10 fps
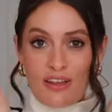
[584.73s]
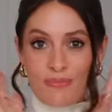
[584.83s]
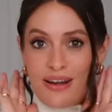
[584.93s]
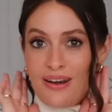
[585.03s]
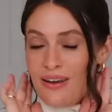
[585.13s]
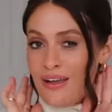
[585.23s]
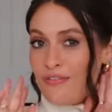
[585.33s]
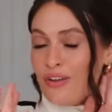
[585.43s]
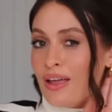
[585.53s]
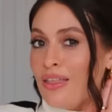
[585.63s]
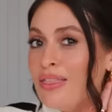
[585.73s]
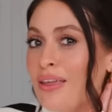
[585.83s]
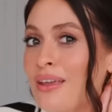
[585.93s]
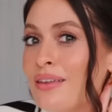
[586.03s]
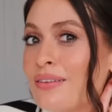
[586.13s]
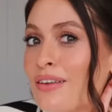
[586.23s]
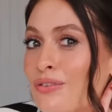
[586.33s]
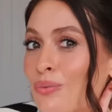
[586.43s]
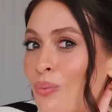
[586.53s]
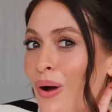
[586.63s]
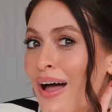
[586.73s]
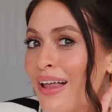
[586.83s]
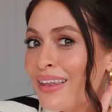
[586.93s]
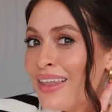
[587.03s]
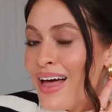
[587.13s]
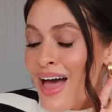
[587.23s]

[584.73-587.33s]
I've been loving these as well.